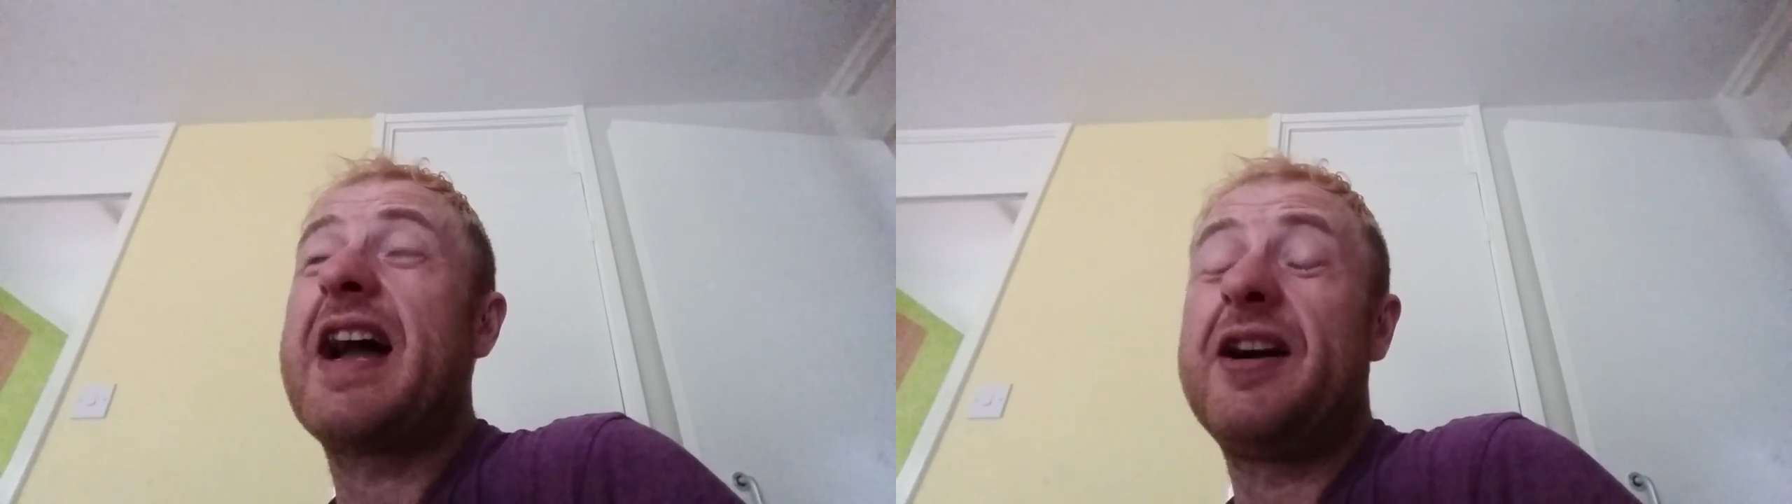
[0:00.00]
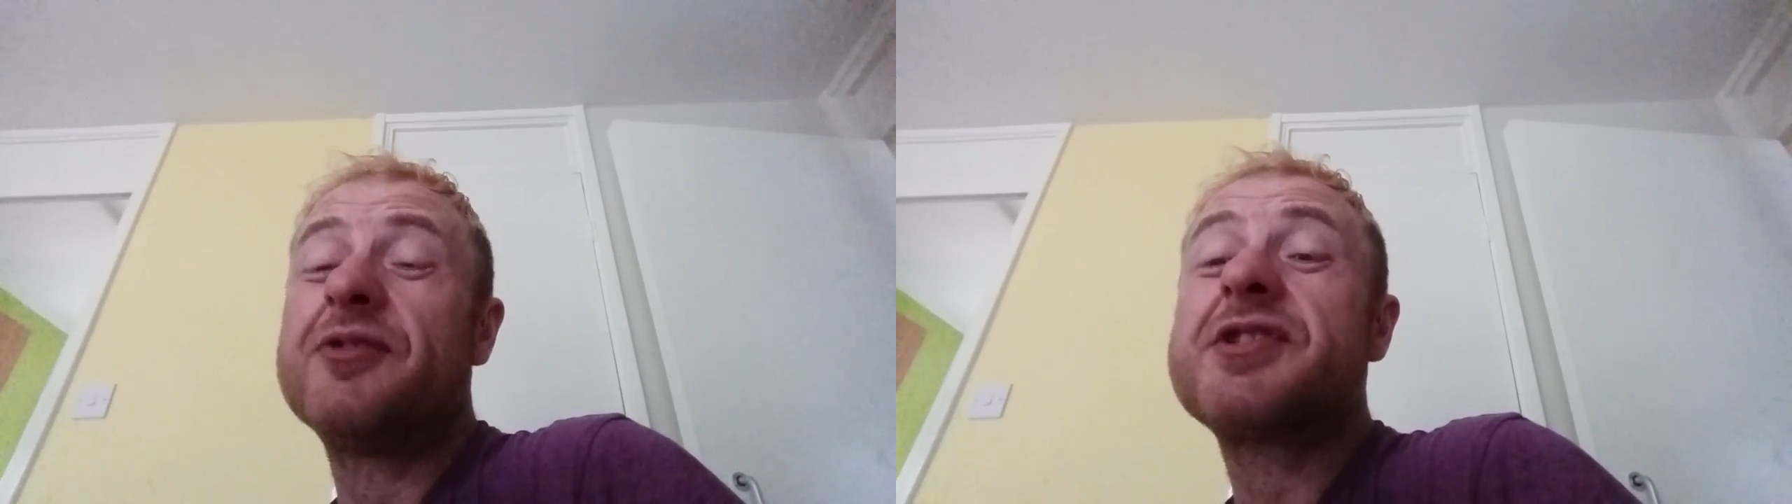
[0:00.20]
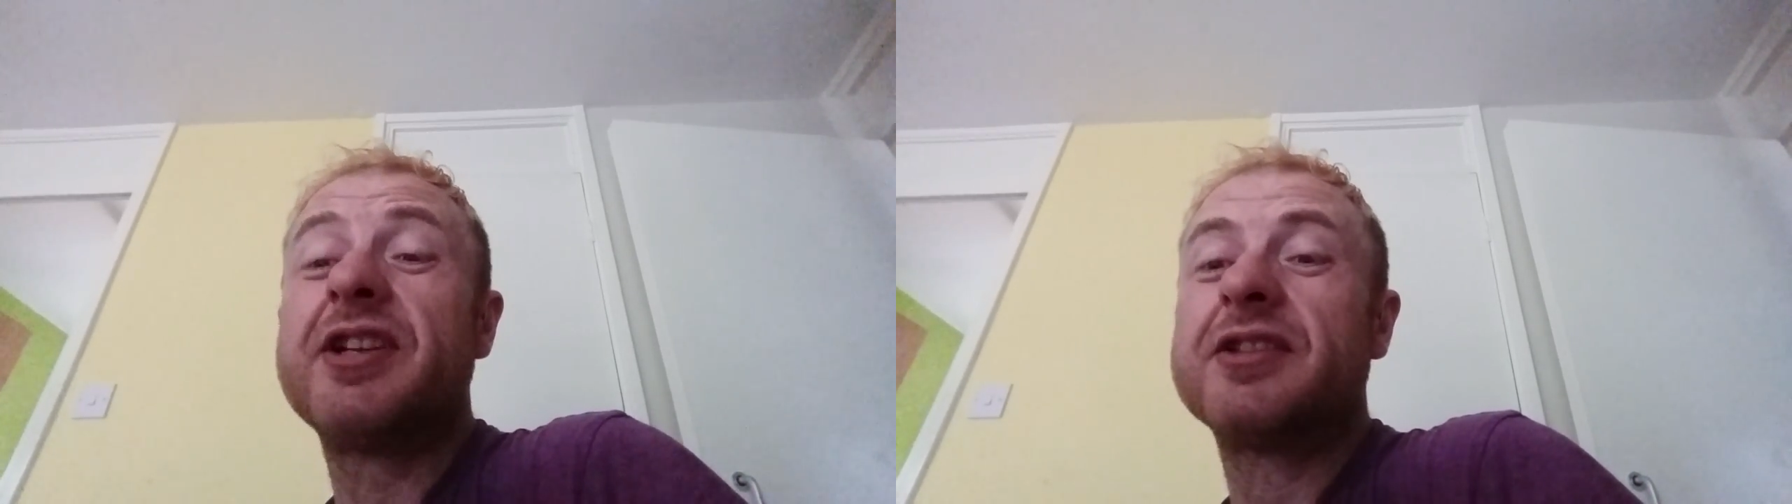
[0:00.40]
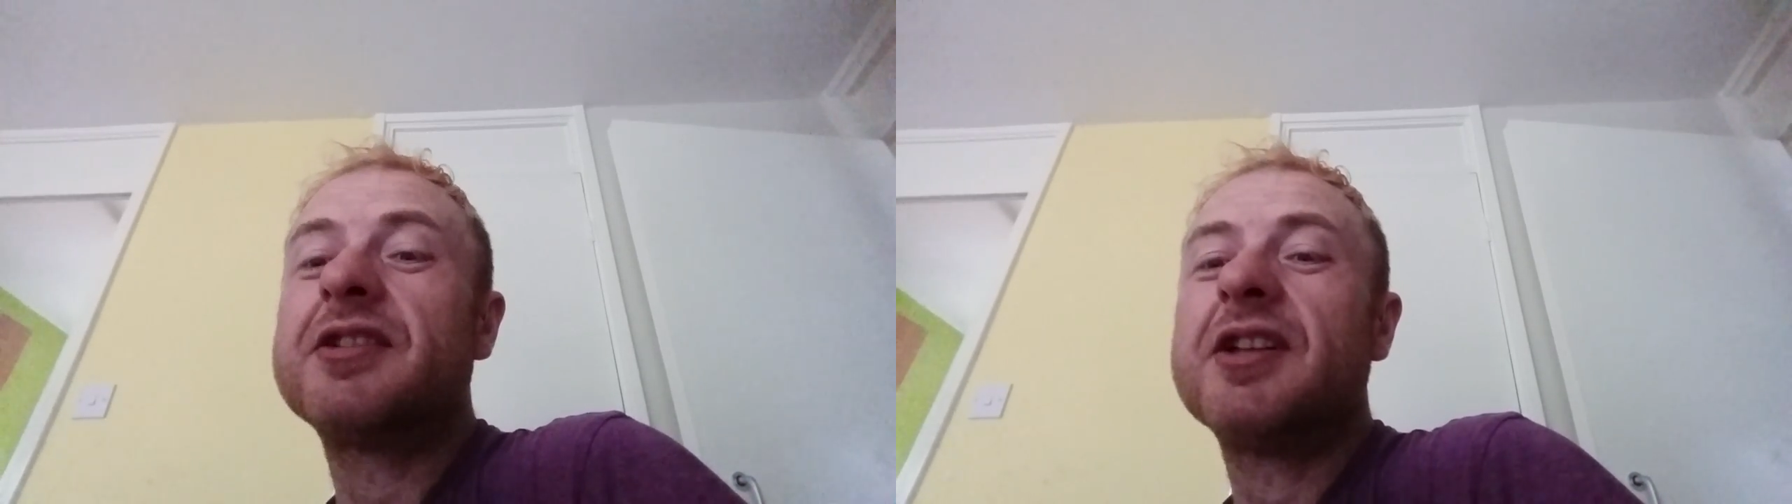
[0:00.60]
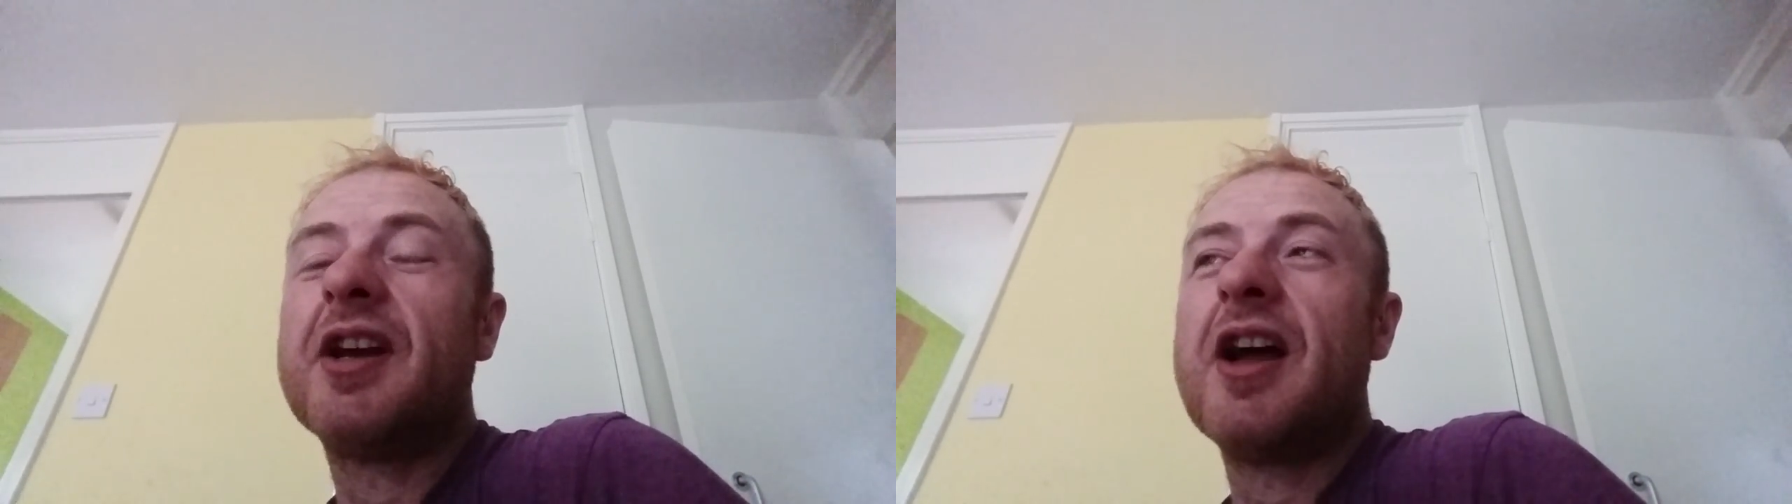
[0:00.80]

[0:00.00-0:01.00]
Carlton.